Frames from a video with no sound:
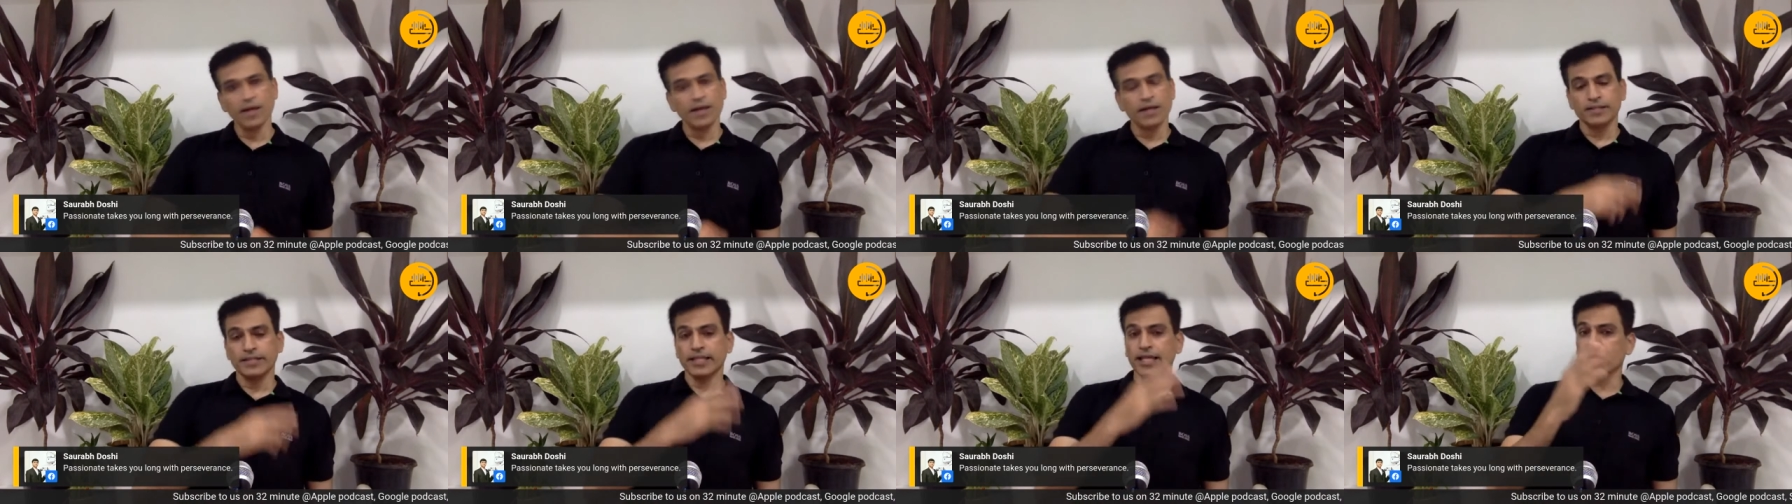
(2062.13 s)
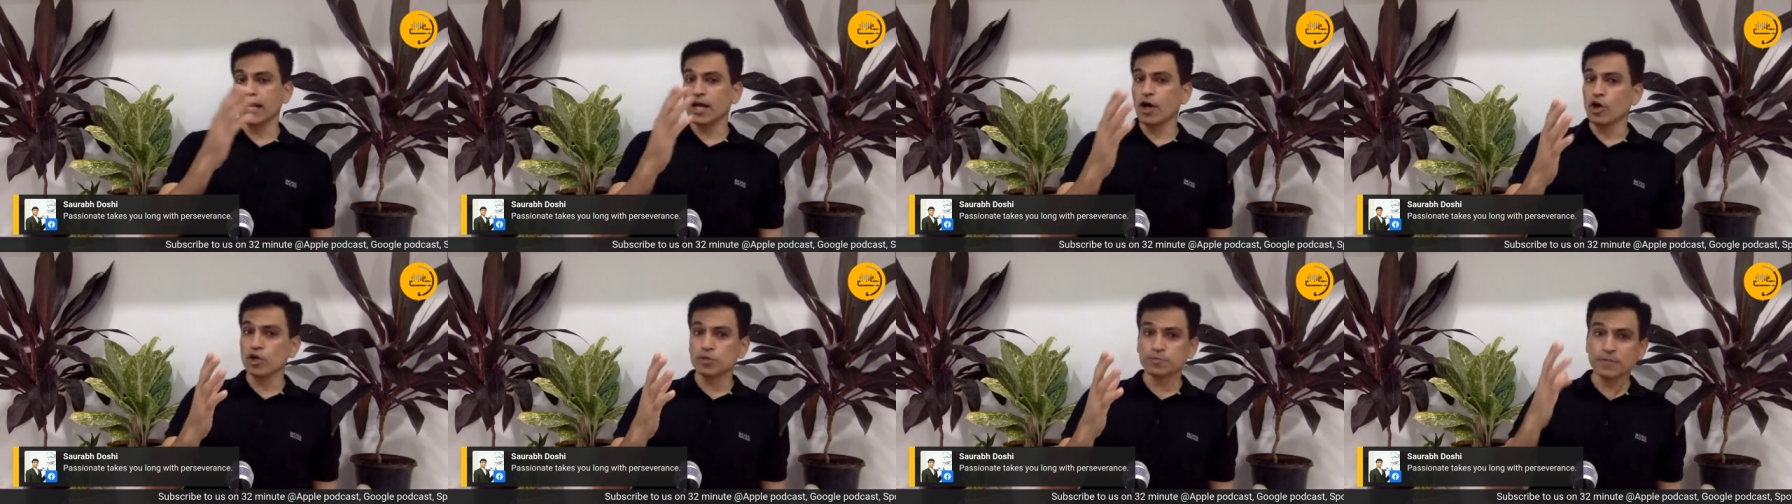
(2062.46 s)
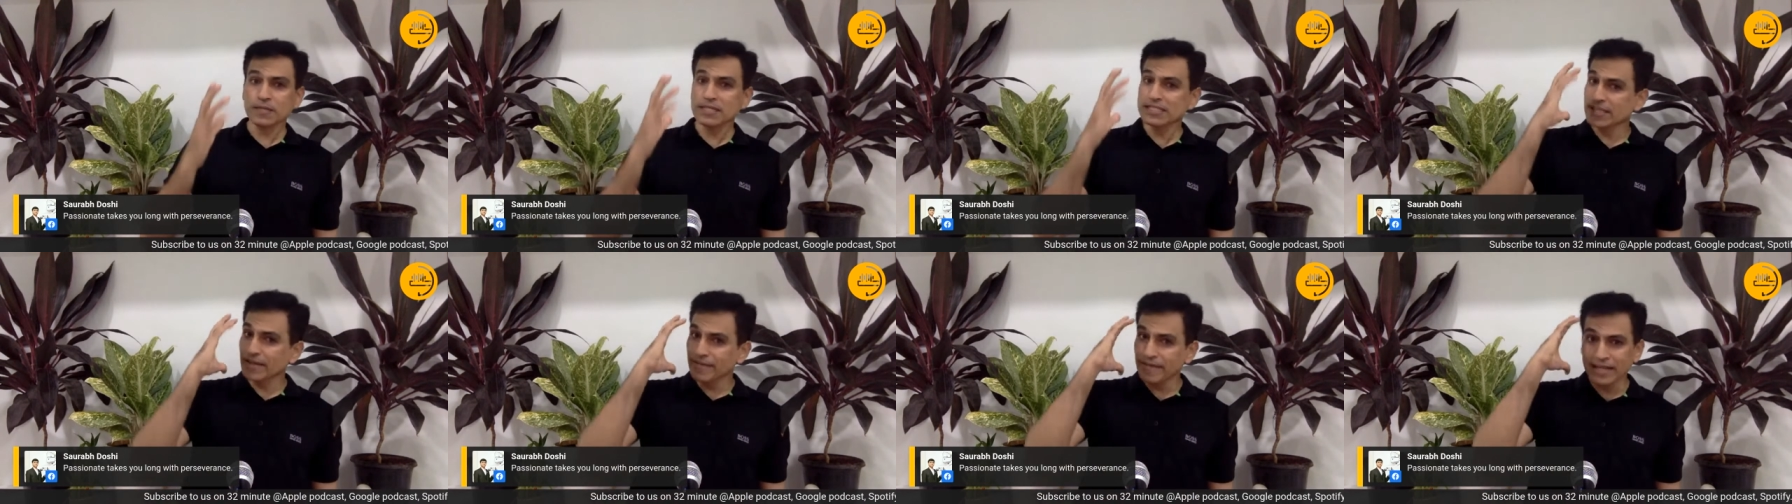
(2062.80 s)
There are
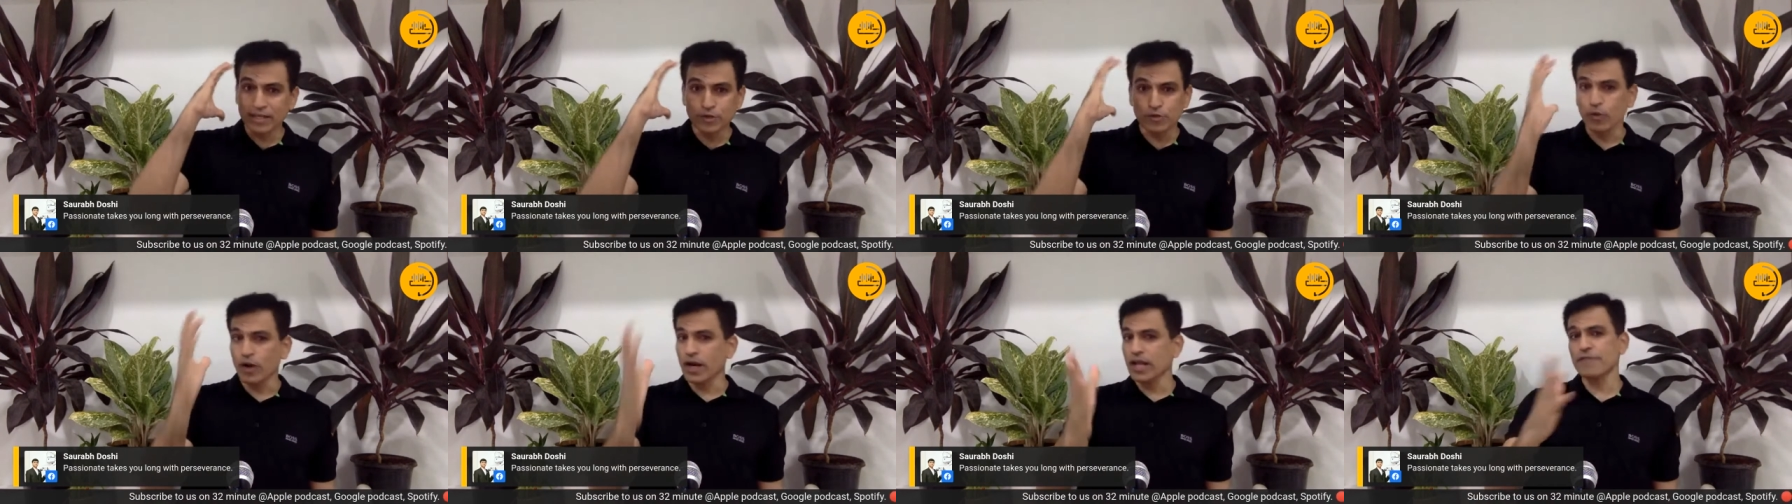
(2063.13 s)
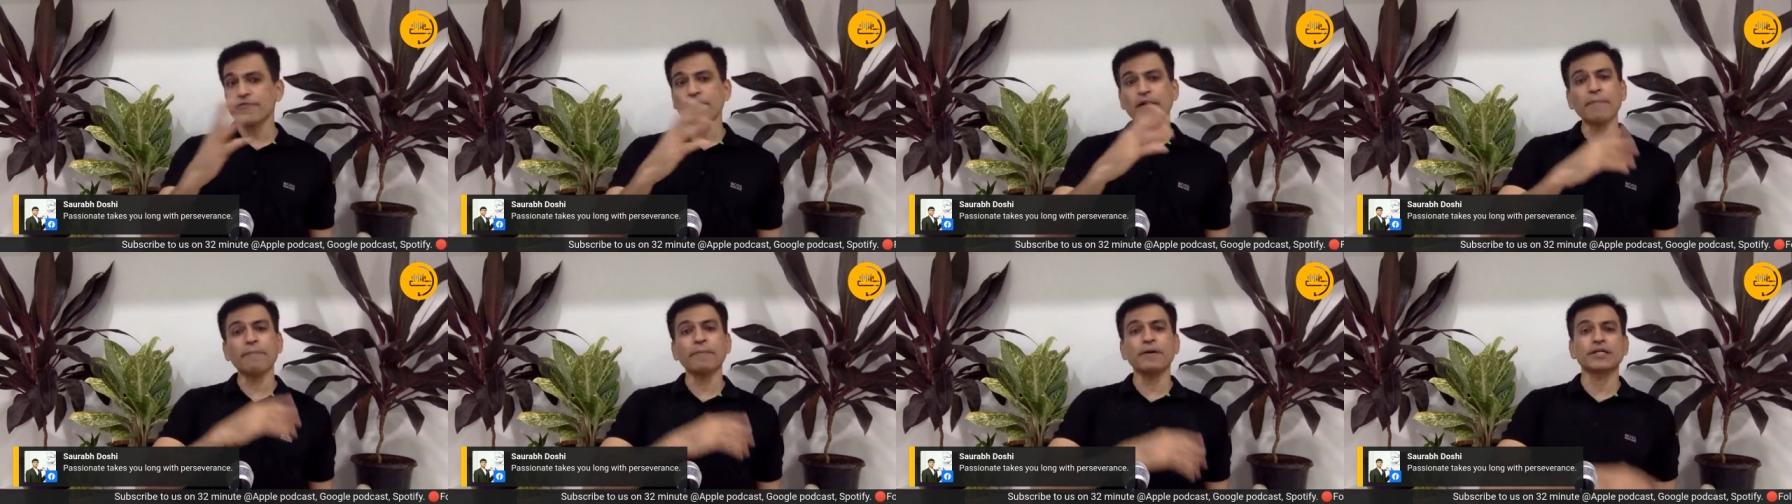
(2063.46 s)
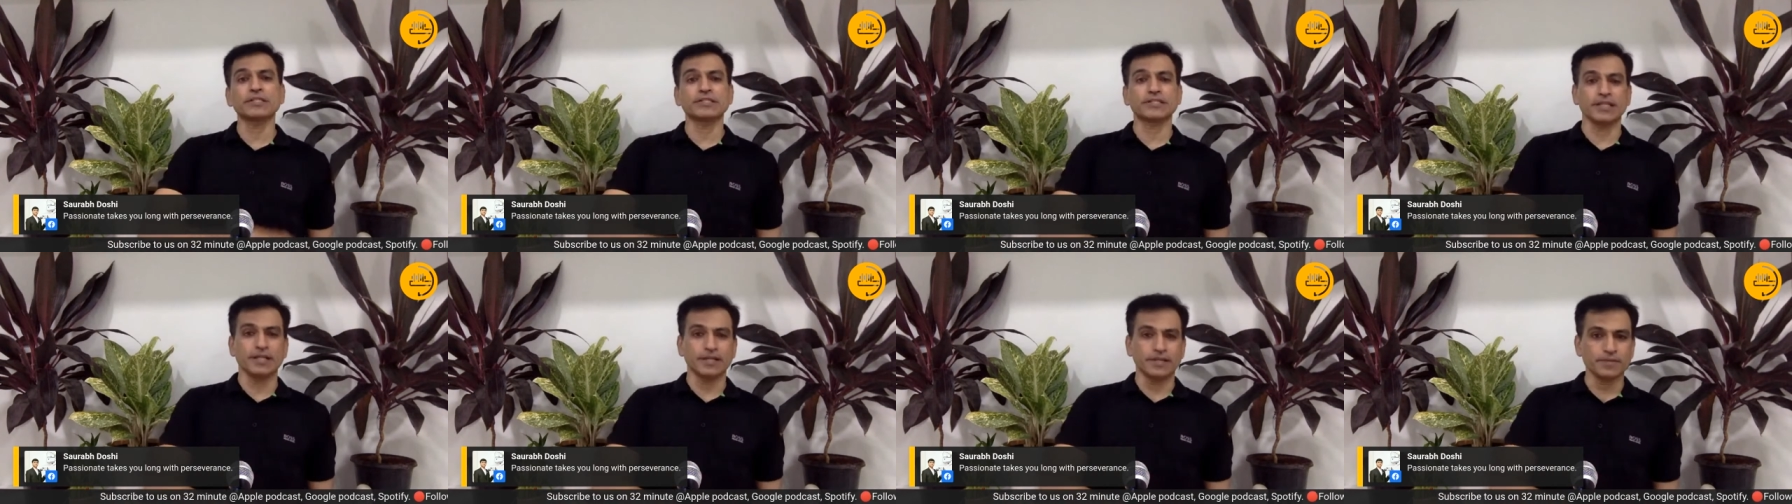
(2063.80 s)
hospitals giving
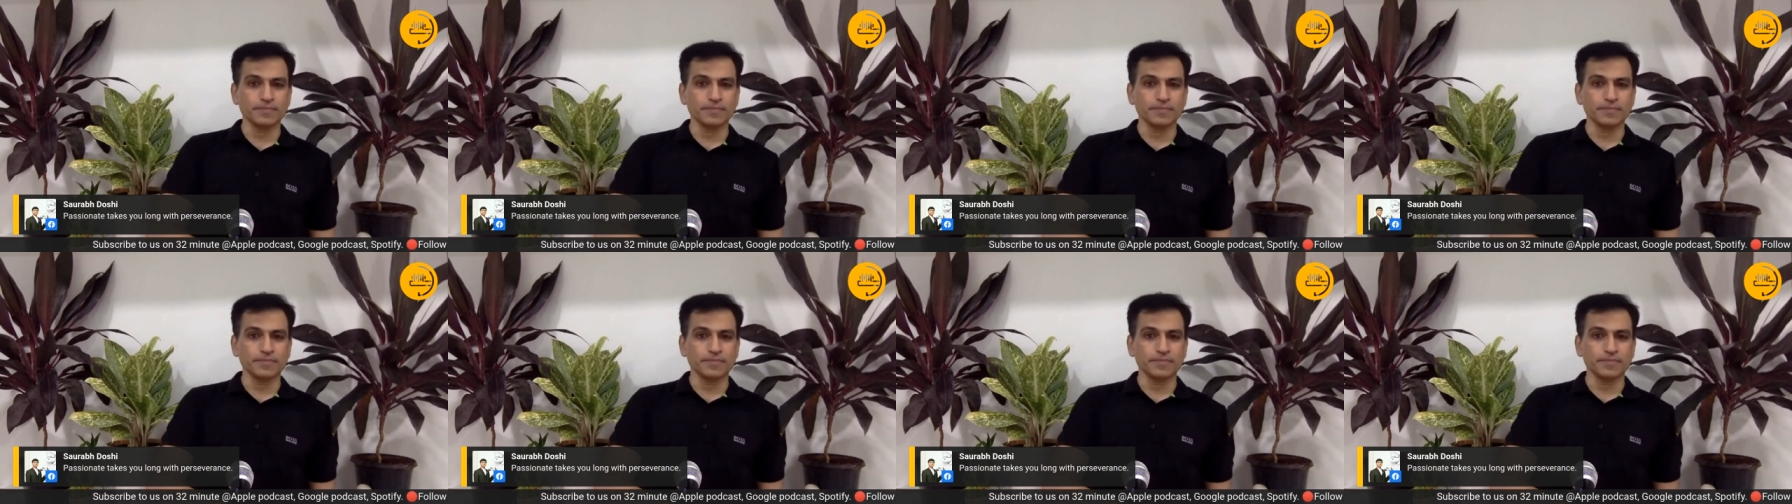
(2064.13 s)
25%.